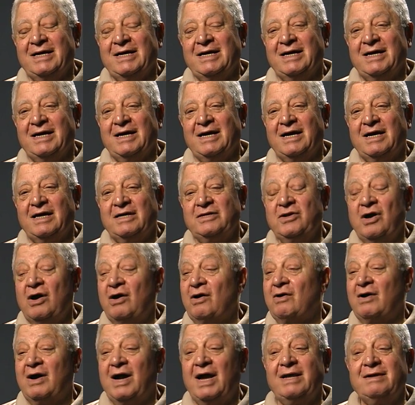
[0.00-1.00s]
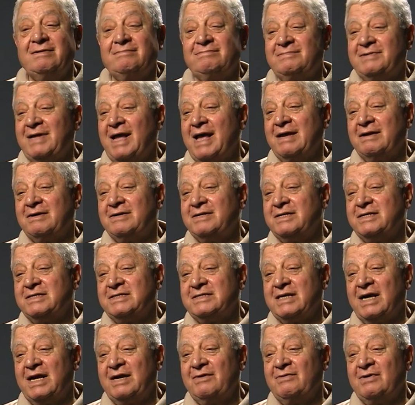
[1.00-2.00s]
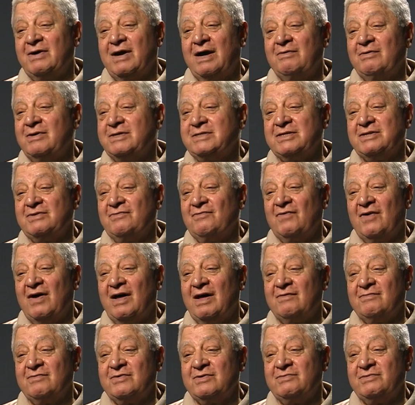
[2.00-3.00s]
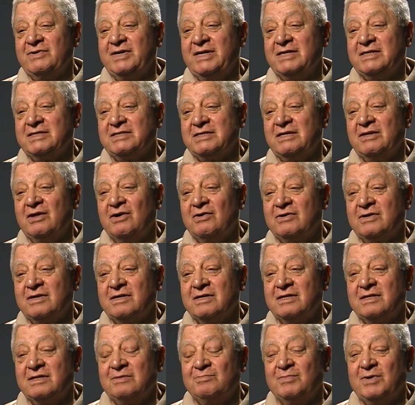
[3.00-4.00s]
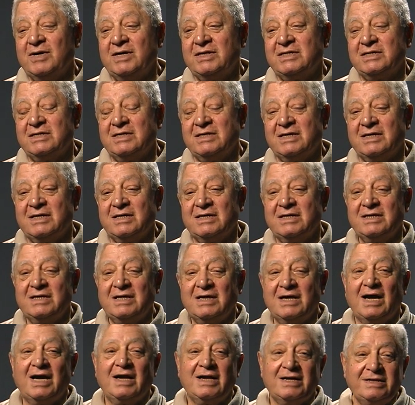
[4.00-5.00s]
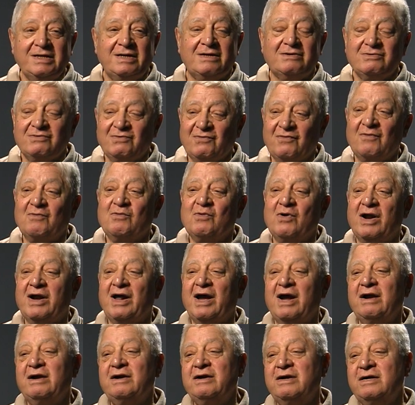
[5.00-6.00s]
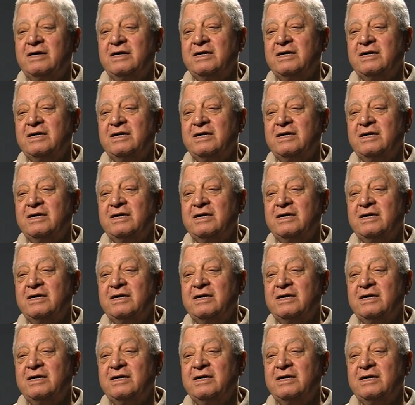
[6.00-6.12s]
No, thank goodness I wasn't involved with Rita's local, but from what I heard,